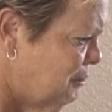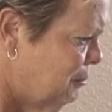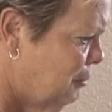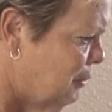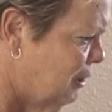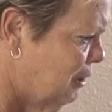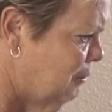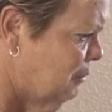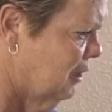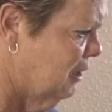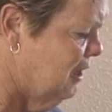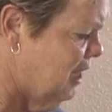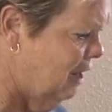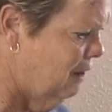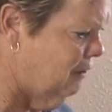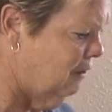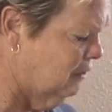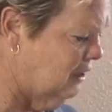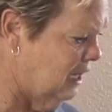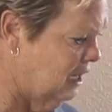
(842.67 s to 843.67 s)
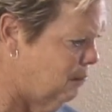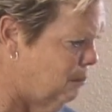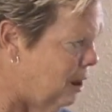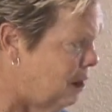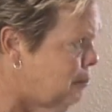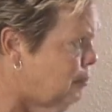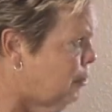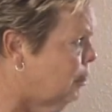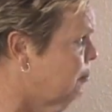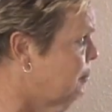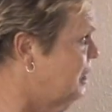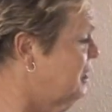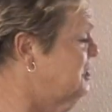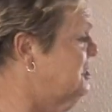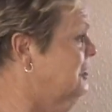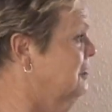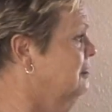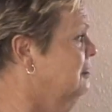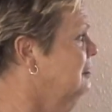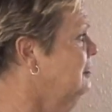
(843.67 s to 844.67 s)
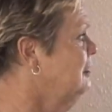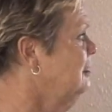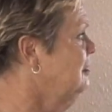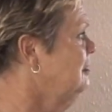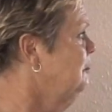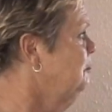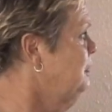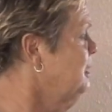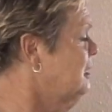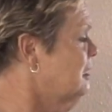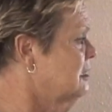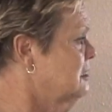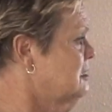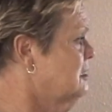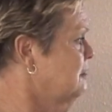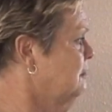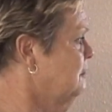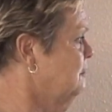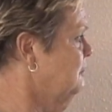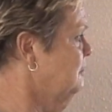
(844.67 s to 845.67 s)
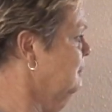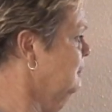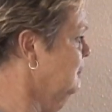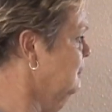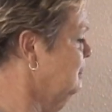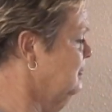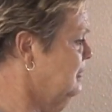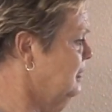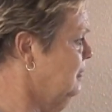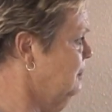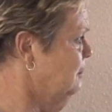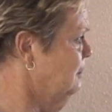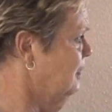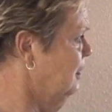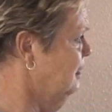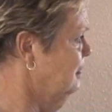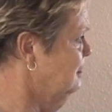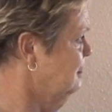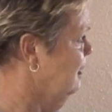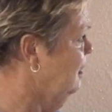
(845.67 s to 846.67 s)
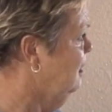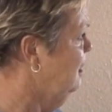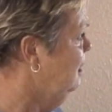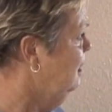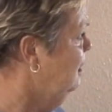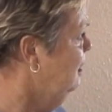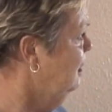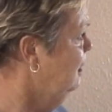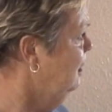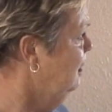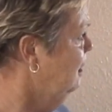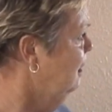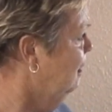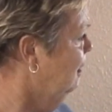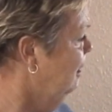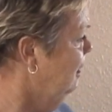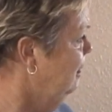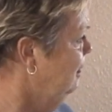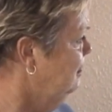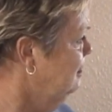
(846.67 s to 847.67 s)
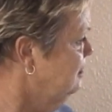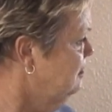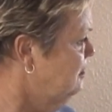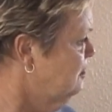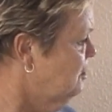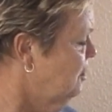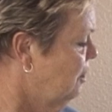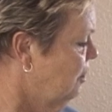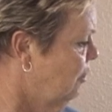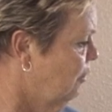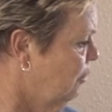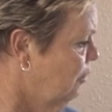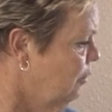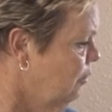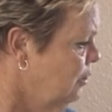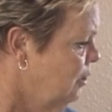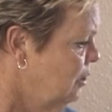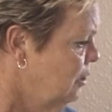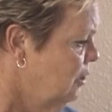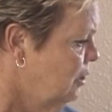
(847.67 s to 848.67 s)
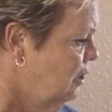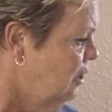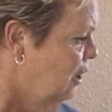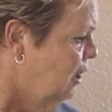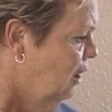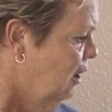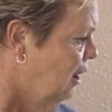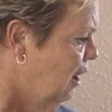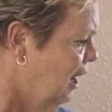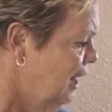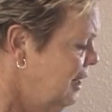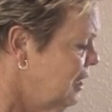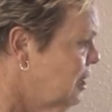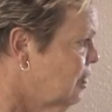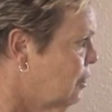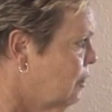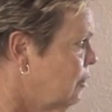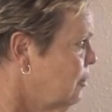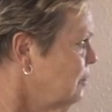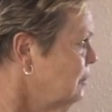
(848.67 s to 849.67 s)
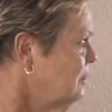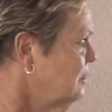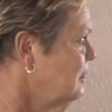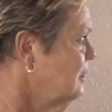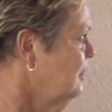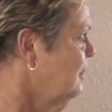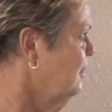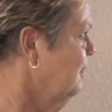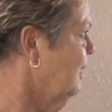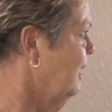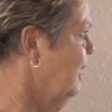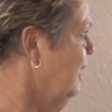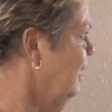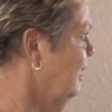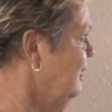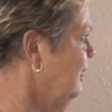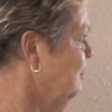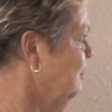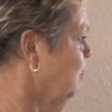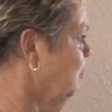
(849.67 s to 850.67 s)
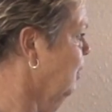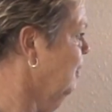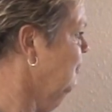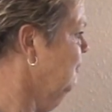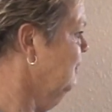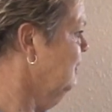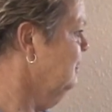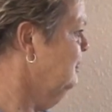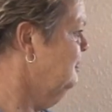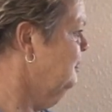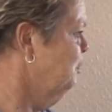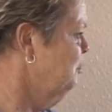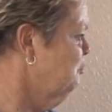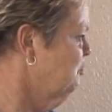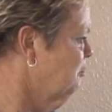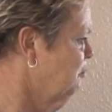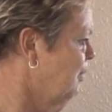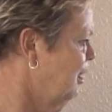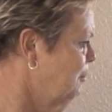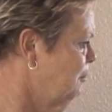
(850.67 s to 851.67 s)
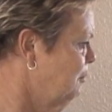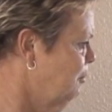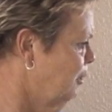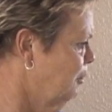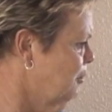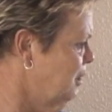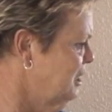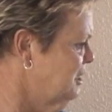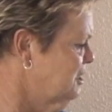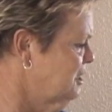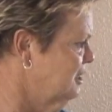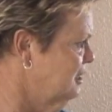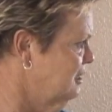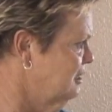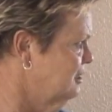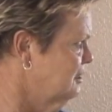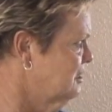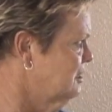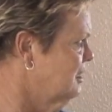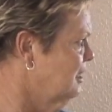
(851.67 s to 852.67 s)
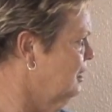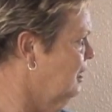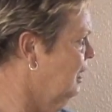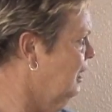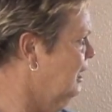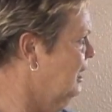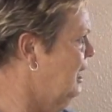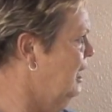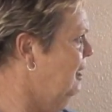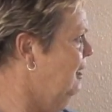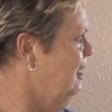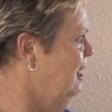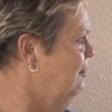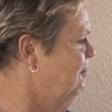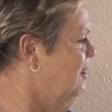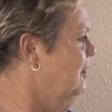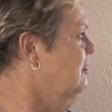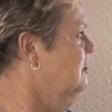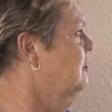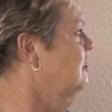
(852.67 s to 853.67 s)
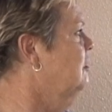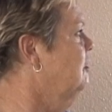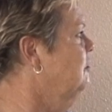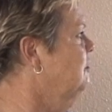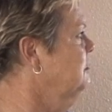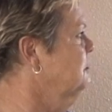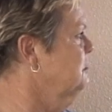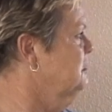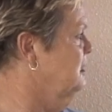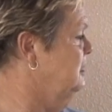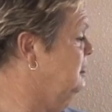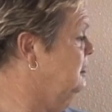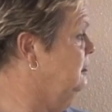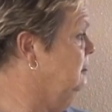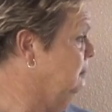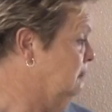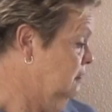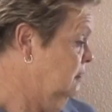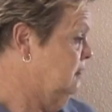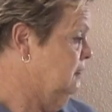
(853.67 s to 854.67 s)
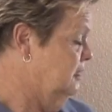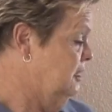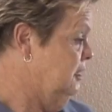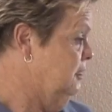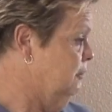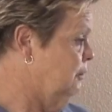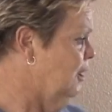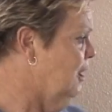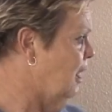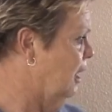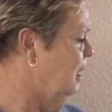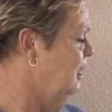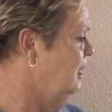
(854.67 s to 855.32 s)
point where now, okay, I'm on probation because of the DUI. And so I know that one of the terms of my probation is that I can't have alcohol. It was a DUI.